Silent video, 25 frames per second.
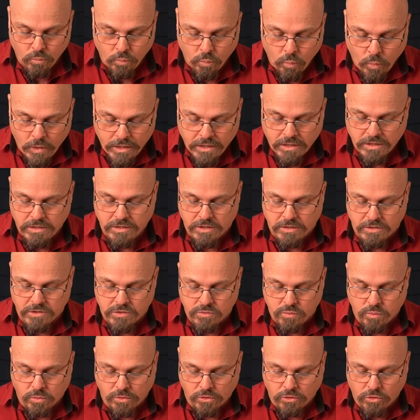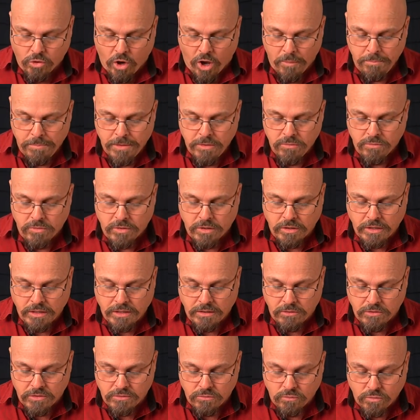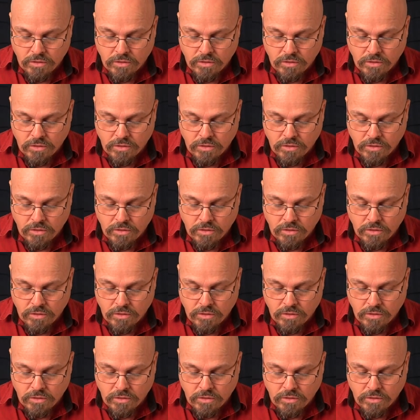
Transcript: Wickedness will not release